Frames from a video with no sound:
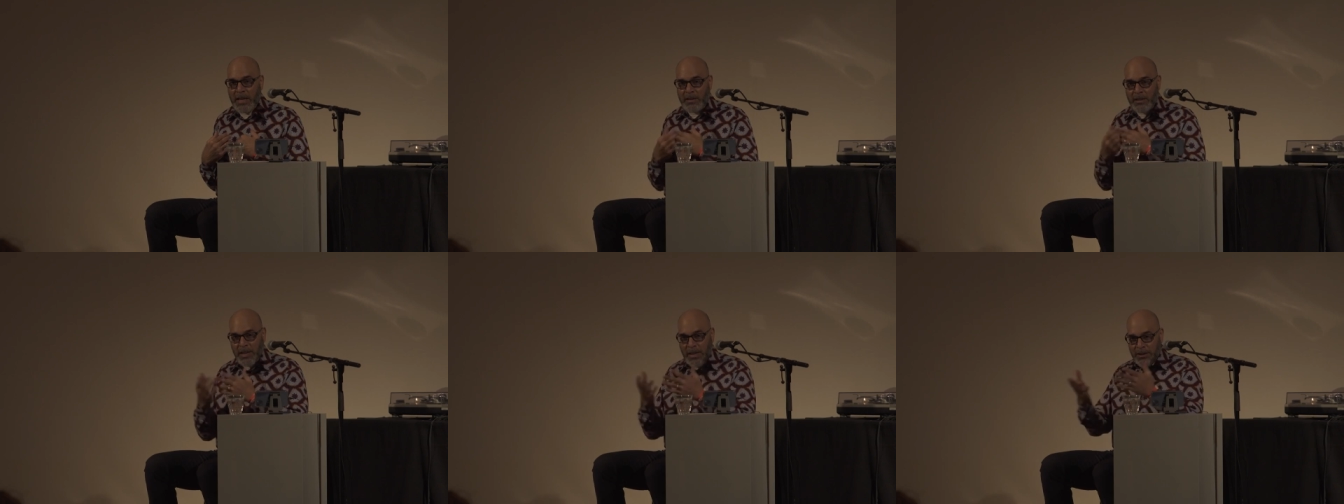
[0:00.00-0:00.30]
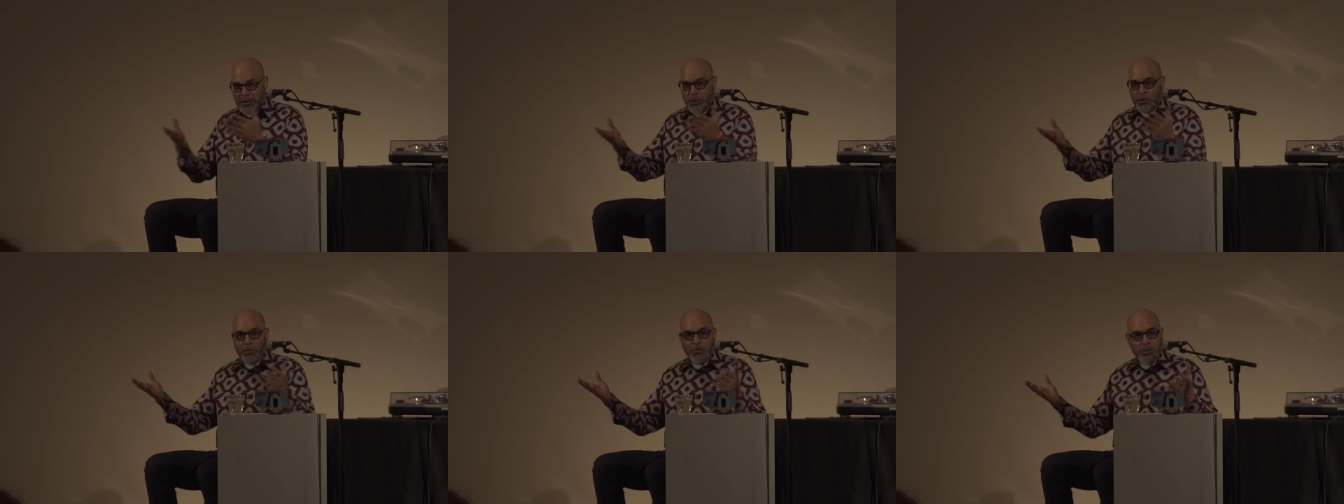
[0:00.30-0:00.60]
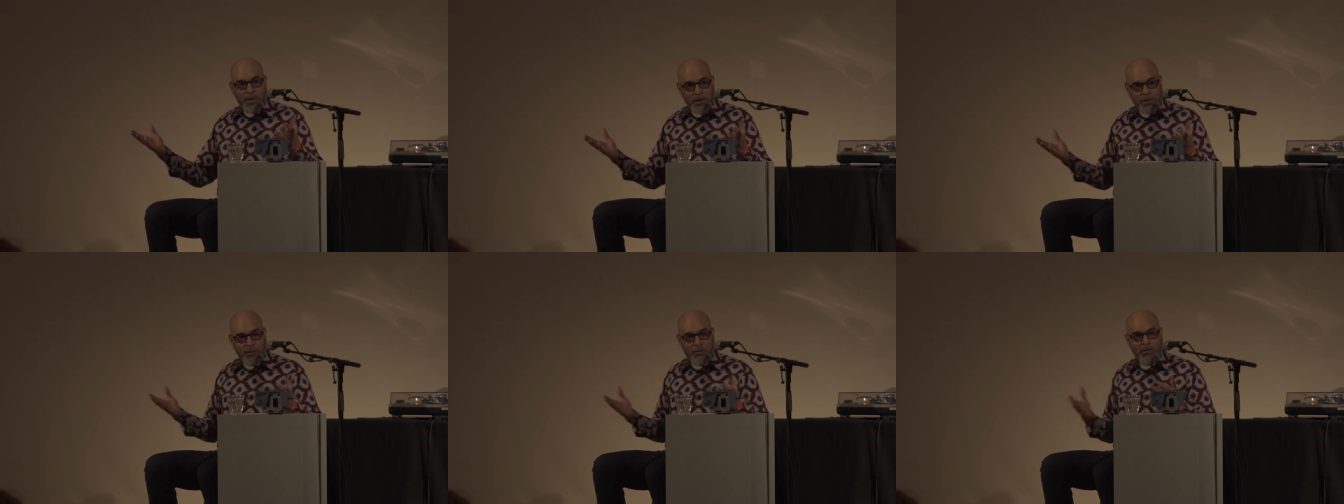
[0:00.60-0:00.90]
and let
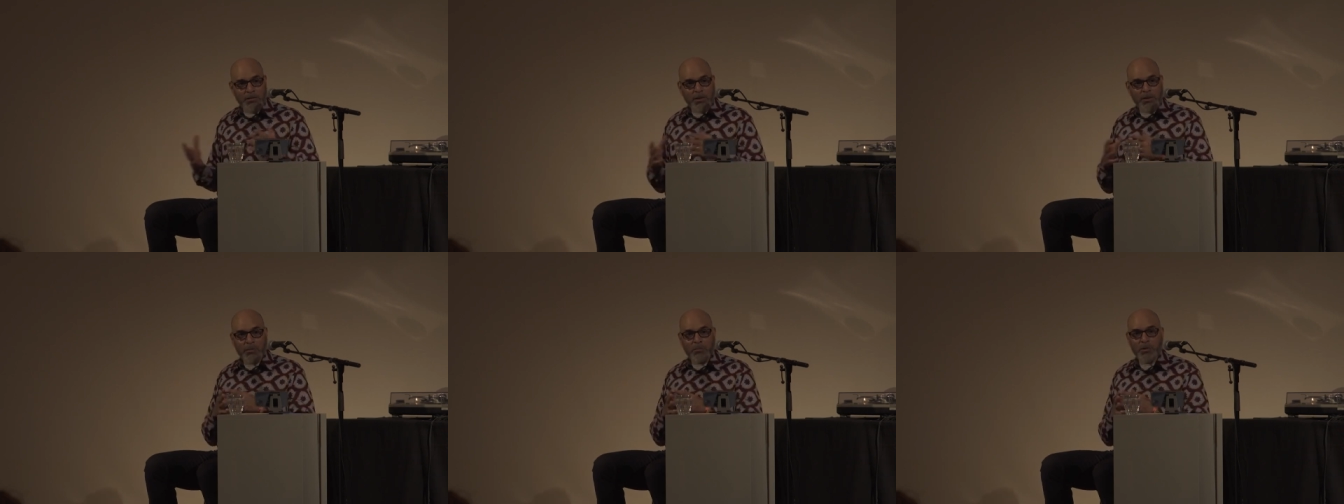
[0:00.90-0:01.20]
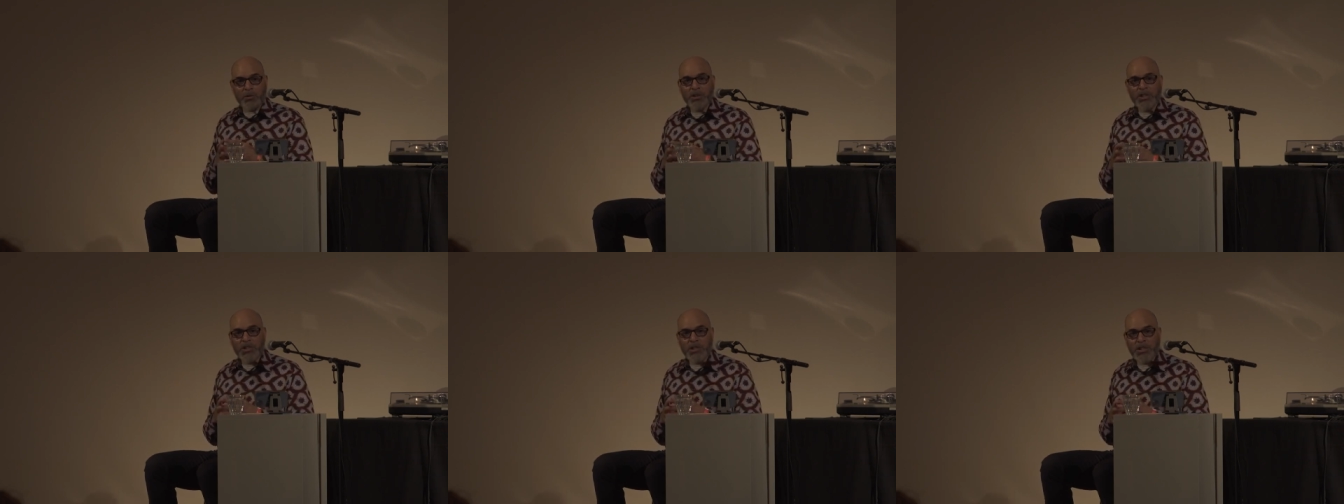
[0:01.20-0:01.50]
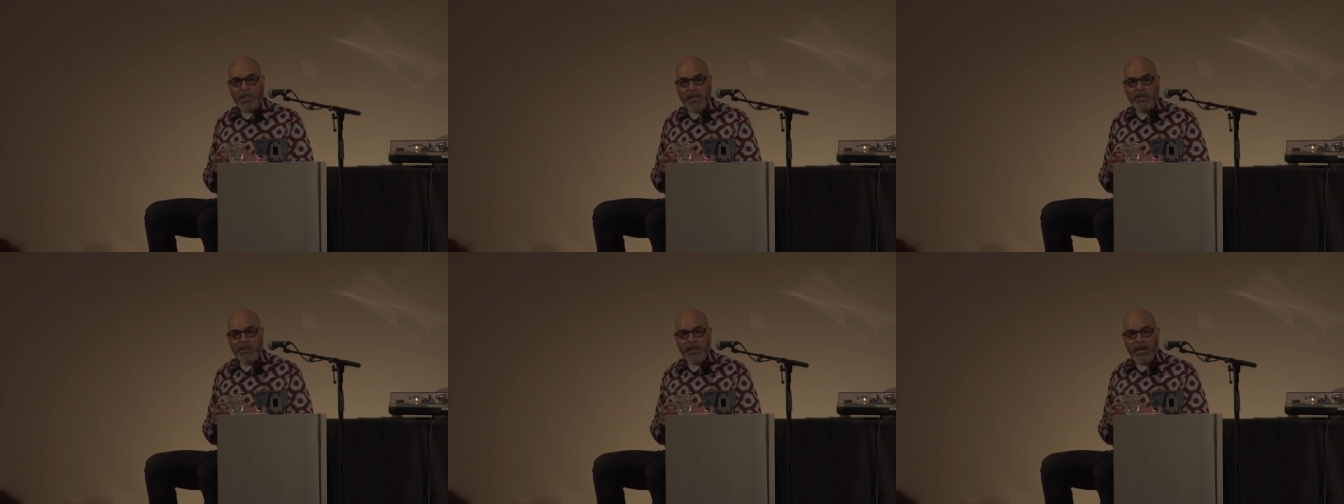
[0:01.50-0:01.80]
you in, you know,
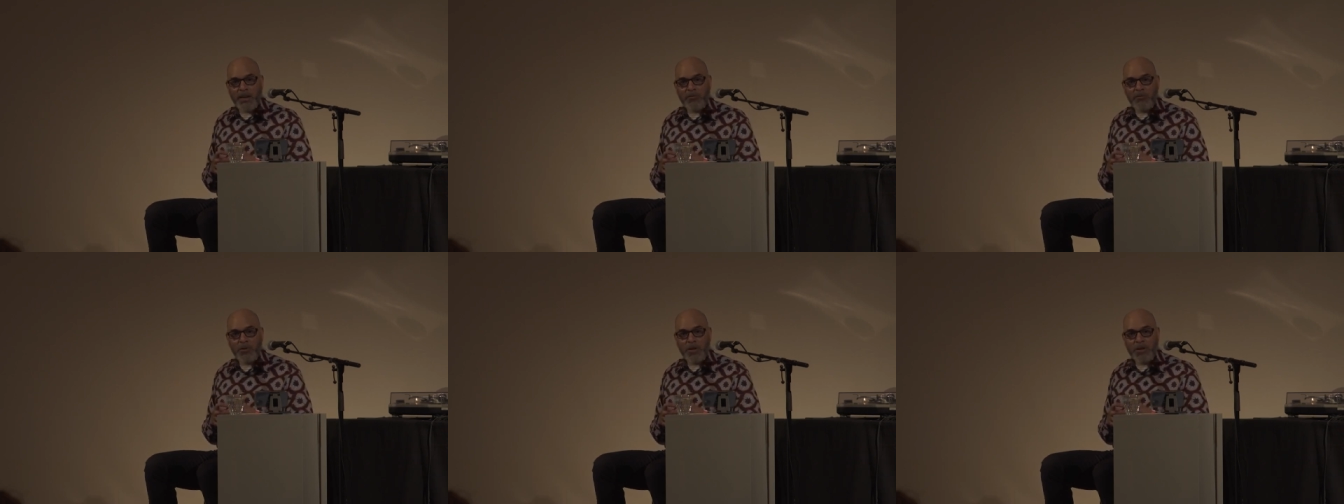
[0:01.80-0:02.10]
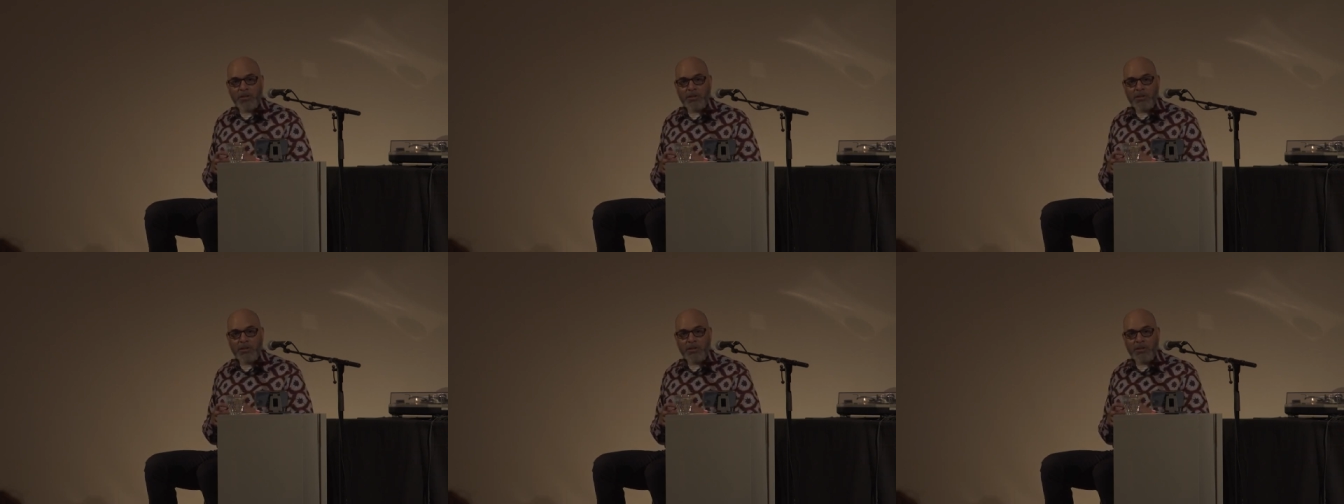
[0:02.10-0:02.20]
appreciate that for